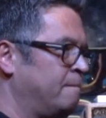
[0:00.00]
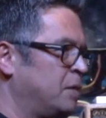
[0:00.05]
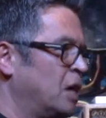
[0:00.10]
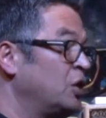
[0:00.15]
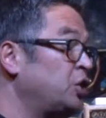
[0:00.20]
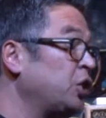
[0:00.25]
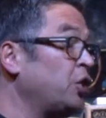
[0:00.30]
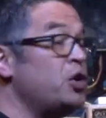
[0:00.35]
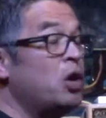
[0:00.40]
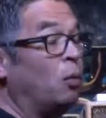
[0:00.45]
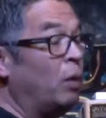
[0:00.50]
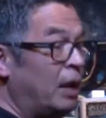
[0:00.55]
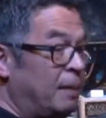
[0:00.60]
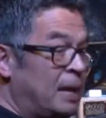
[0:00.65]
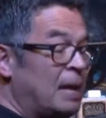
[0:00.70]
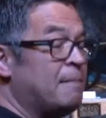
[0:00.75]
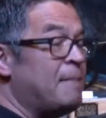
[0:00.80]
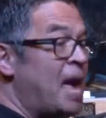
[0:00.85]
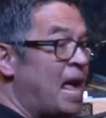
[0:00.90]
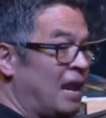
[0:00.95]
So you want to be
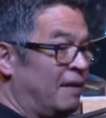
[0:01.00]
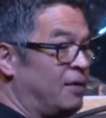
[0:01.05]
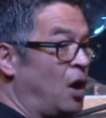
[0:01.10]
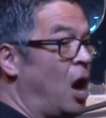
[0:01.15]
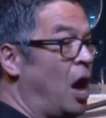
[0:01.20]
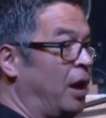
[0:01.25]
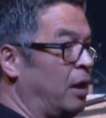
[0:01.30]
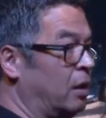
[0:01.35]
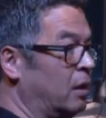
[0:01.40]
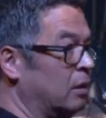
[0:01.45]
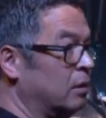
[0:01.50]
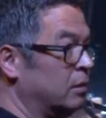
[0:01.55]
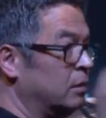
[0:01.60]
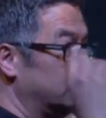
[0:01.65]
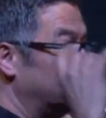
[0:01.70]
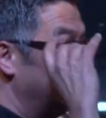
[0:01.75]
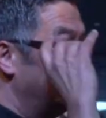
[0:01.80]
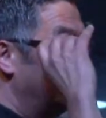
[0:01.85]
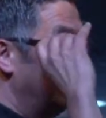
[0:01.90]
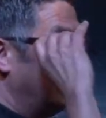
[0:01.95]
a man of honor.
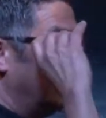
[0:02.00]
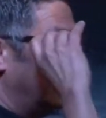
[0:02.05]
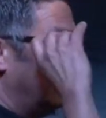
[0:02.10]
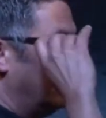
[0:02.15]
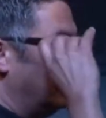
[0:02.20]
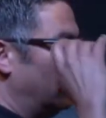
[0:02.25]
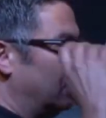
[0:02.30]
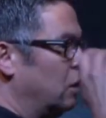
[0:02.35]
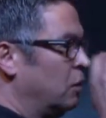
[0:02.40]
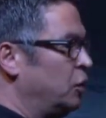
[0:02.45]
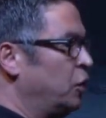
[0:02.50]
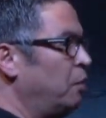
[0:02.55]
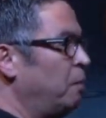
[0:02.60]
Do,